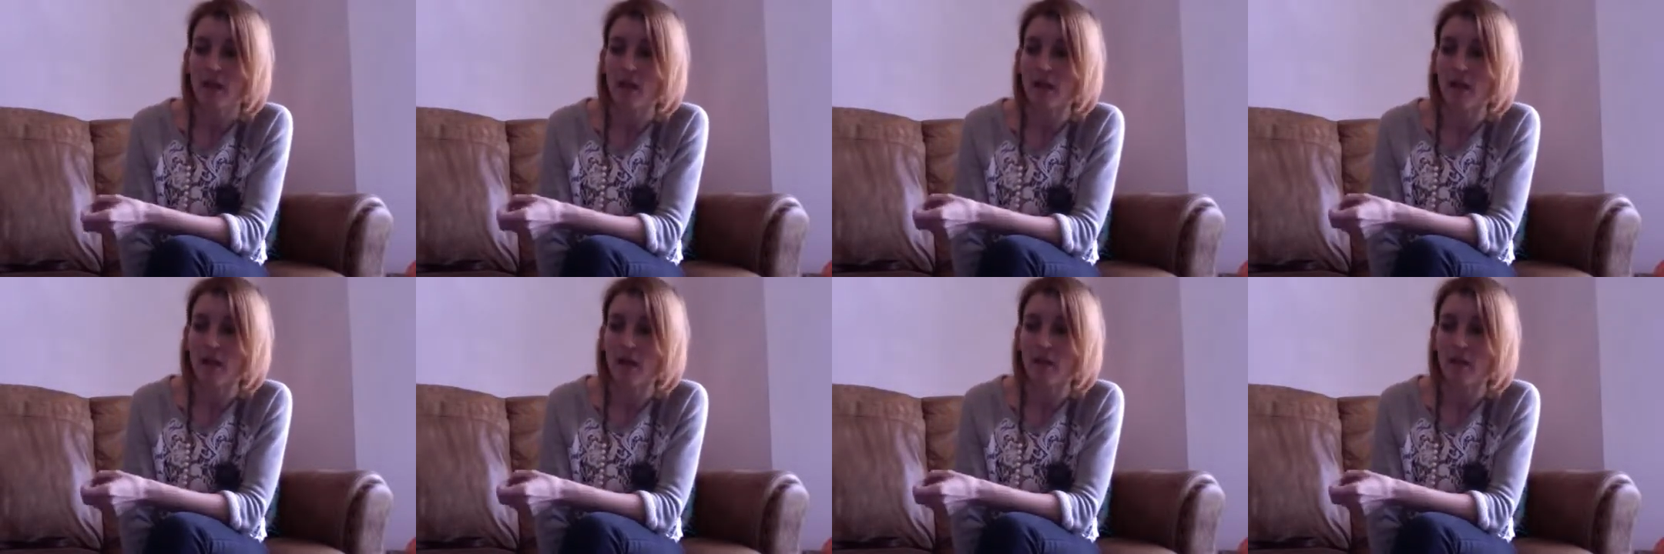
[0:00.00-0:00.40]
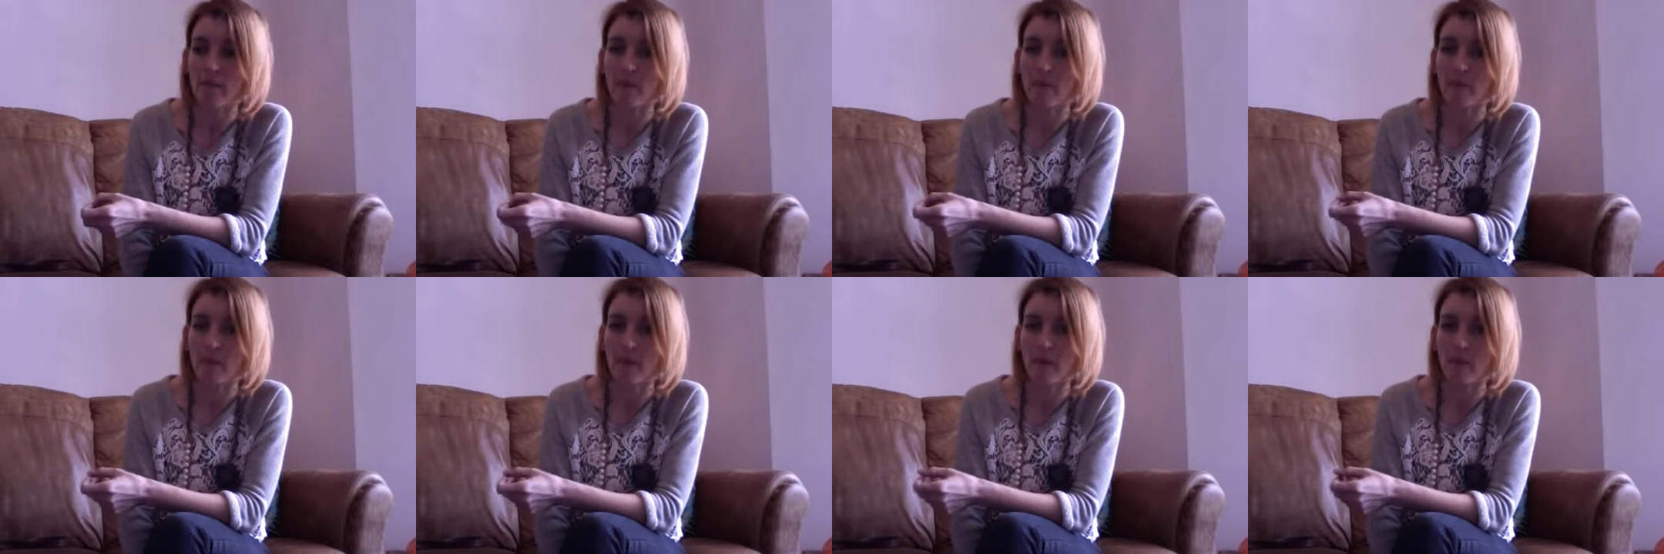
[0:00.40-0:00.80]

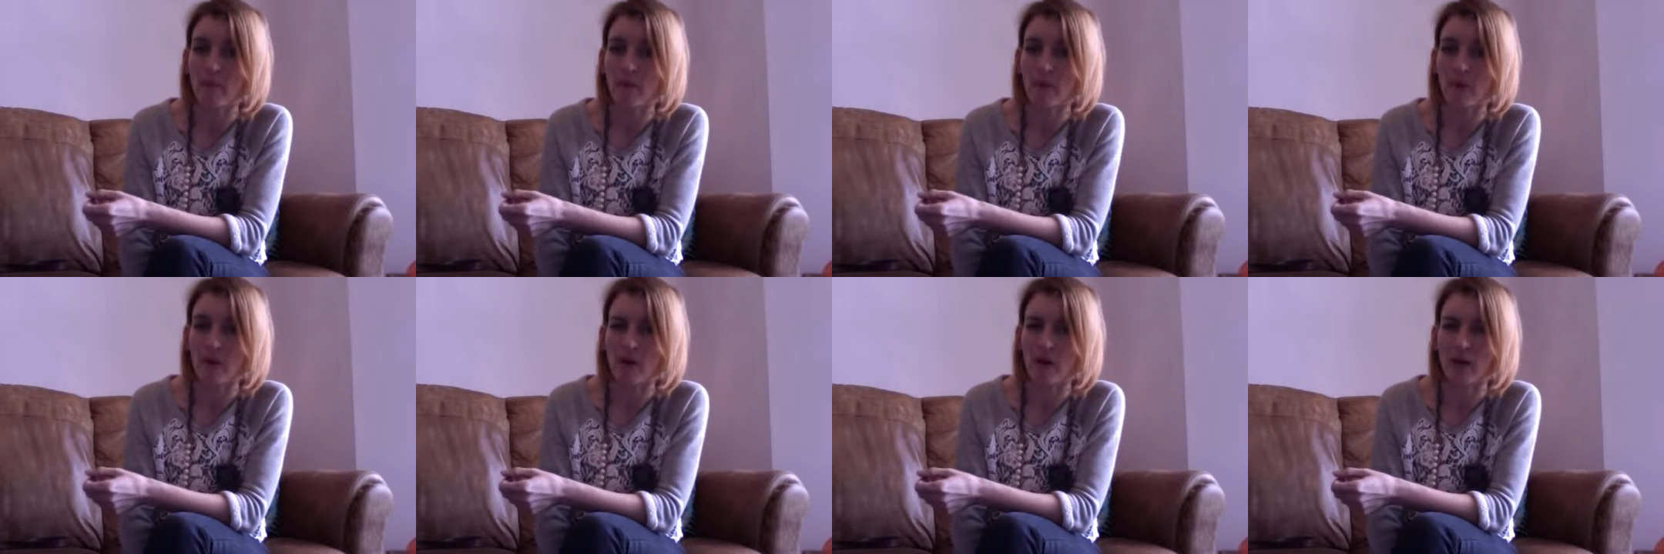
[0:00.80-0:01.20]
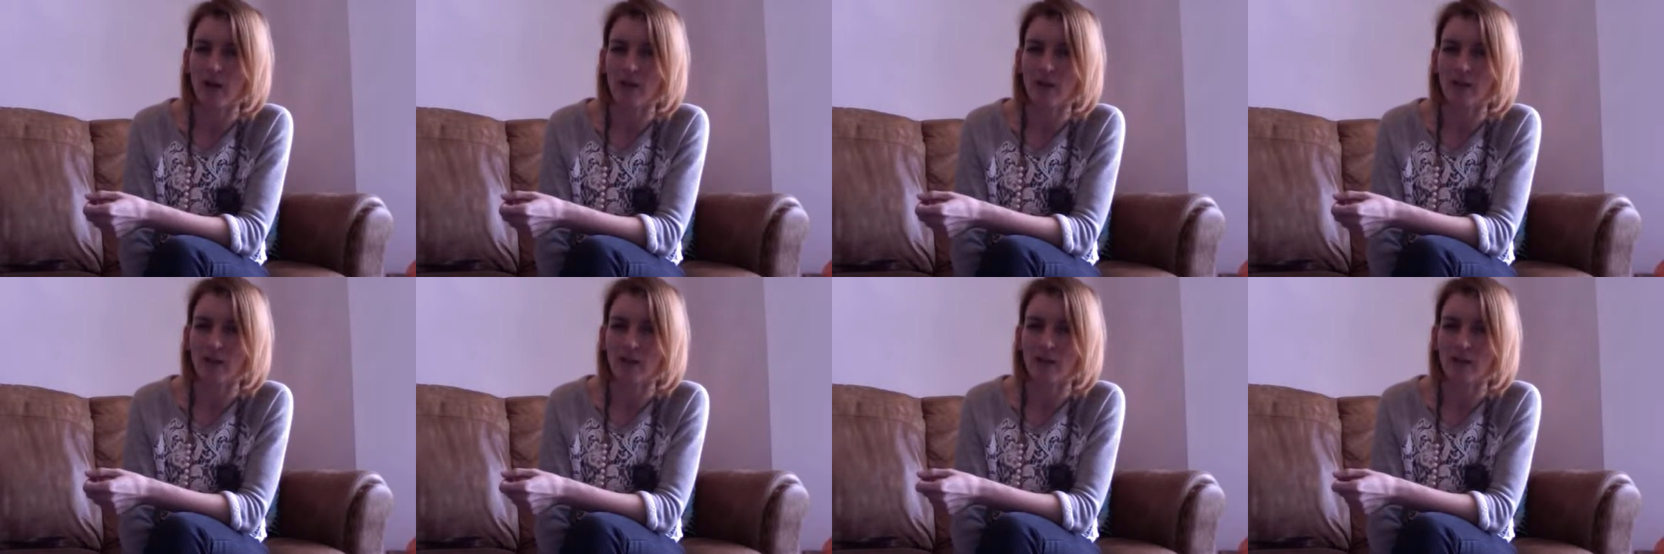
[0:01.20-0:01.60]
but
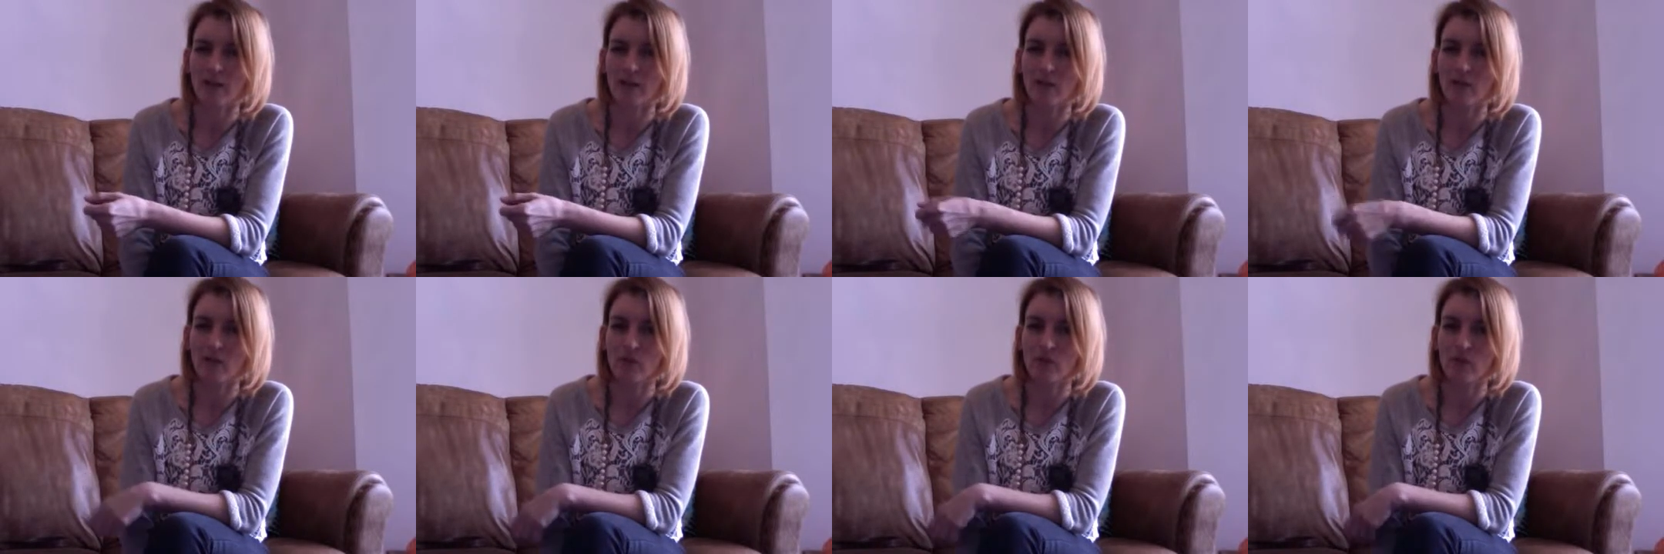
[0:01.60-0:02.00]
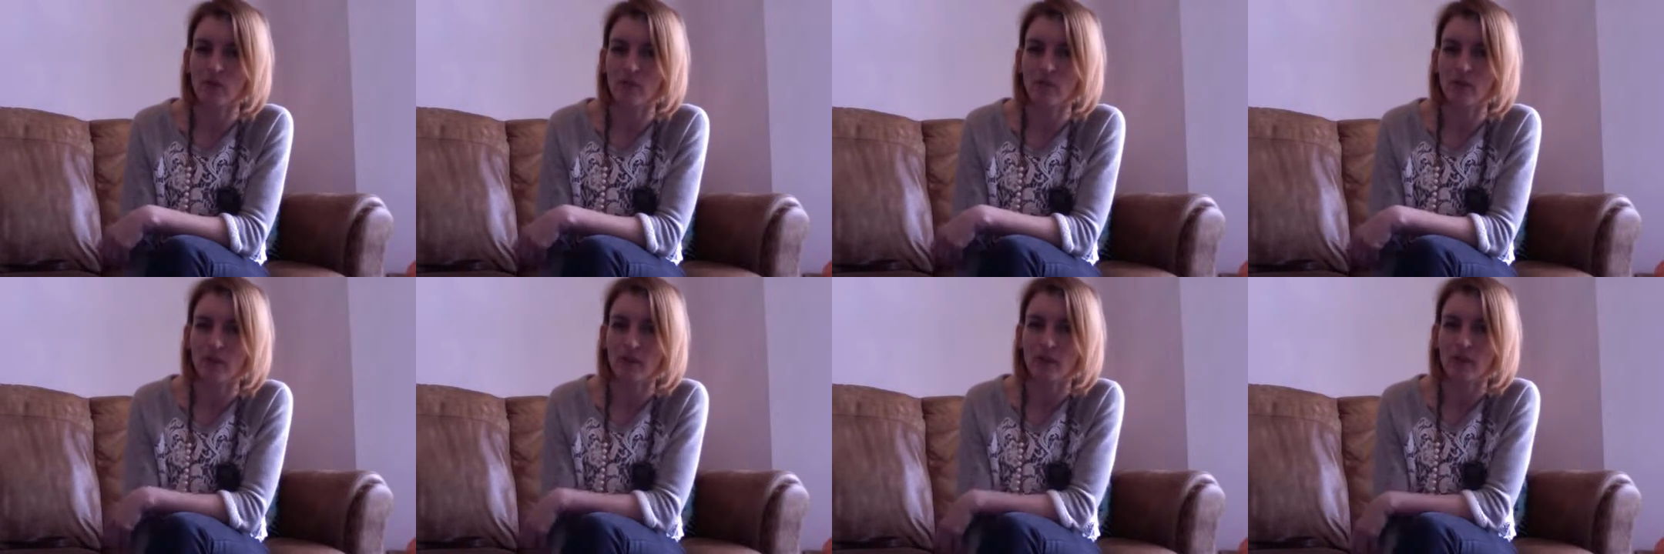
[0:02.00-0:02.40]

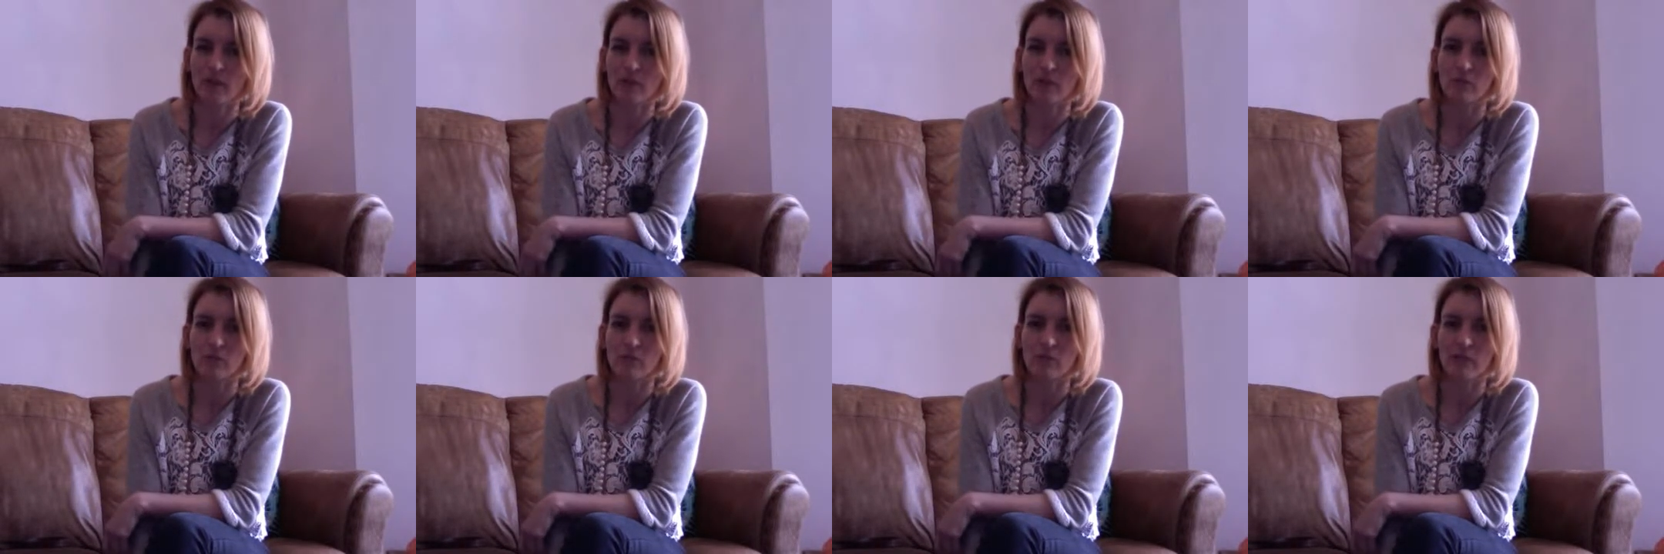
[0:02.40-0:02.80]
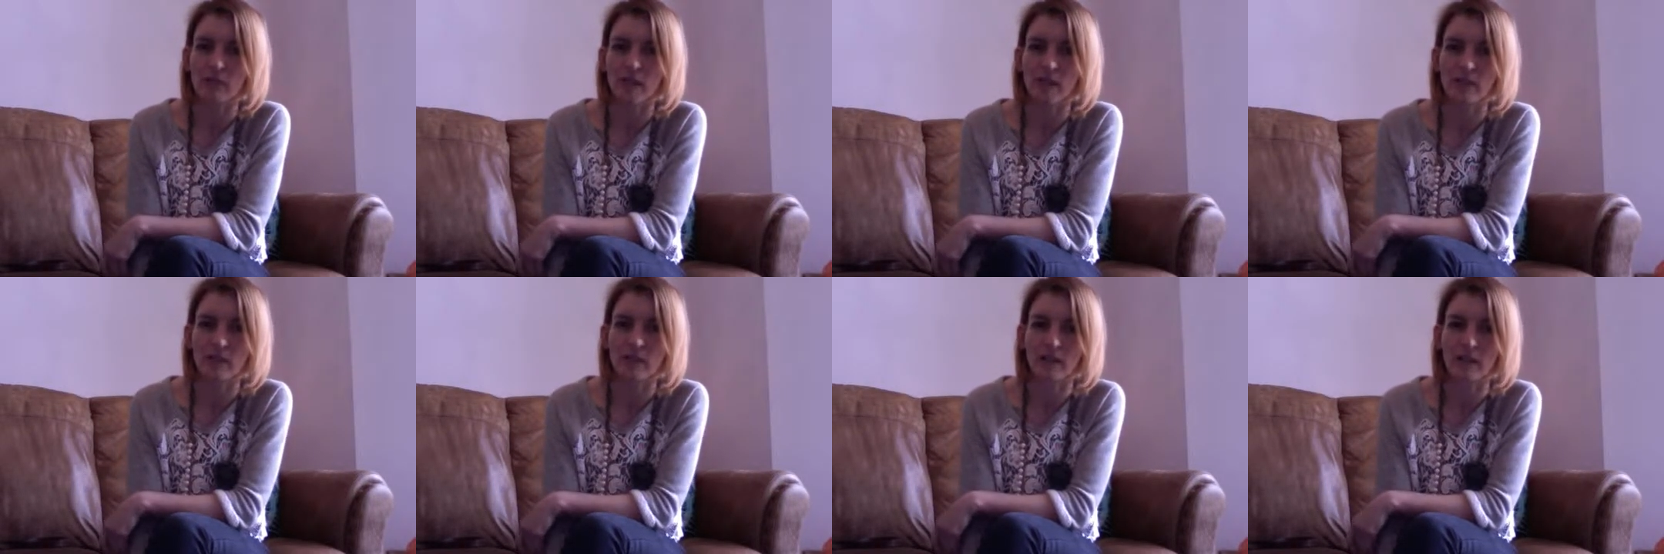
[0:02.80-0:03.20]
I'm not very good with
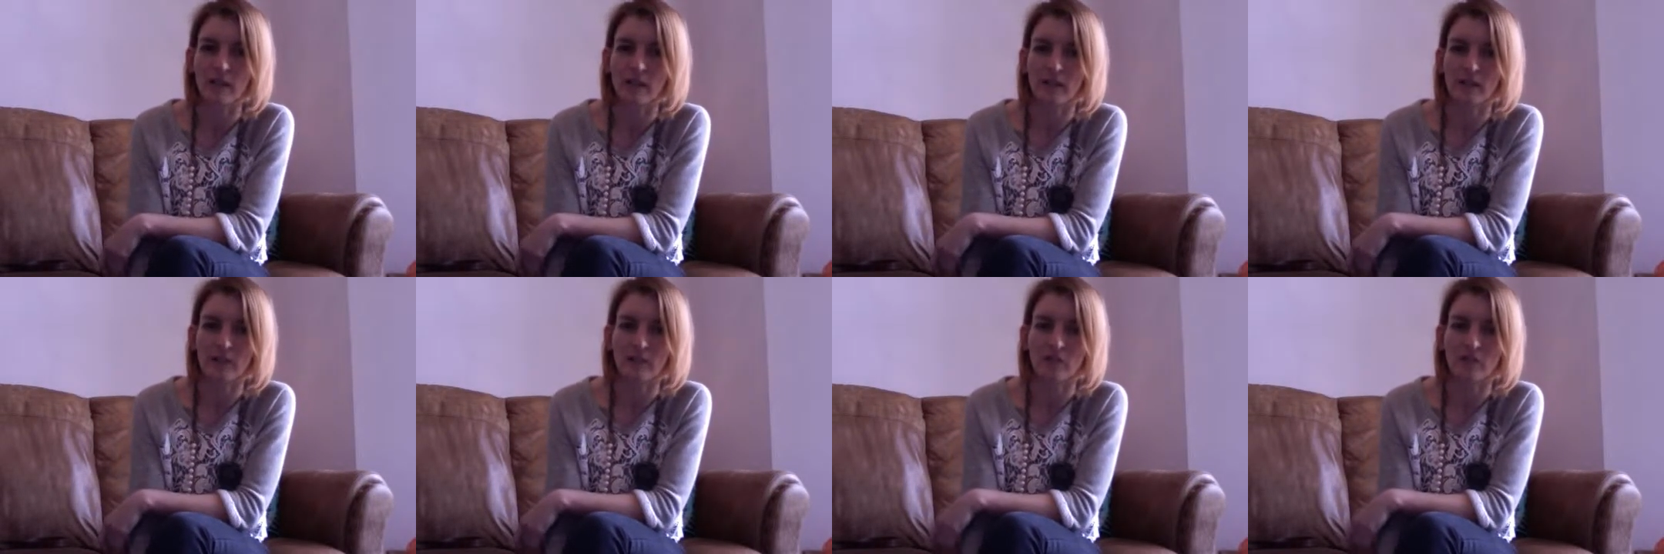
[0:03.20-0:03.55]
ladylike.